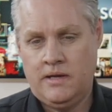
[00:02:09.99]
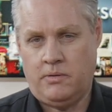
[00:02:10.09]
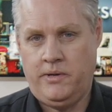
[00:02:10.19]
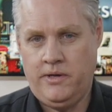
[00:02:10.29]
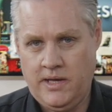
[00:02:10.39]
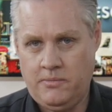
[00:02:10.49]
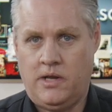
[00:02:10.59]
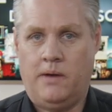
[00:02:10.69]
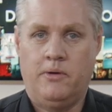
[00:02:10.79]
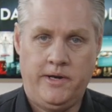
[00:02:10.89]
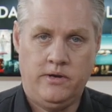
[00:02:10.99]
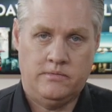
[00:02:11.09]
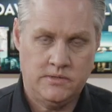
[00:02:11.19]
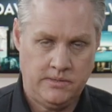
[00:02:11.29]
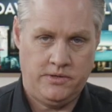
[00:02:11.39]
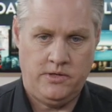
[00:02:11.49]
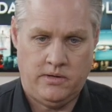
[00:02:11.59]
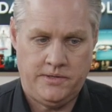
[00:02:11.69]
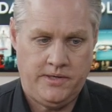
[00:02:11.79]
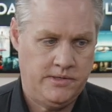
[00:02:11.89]
but we can keep collaborating on some of the new
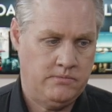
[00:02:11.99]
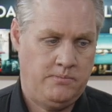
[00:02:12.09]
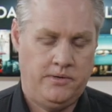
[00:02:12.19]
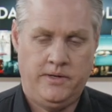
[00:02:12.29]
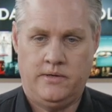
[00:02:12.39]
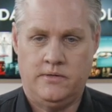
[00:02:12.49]
ideas that we're putting into the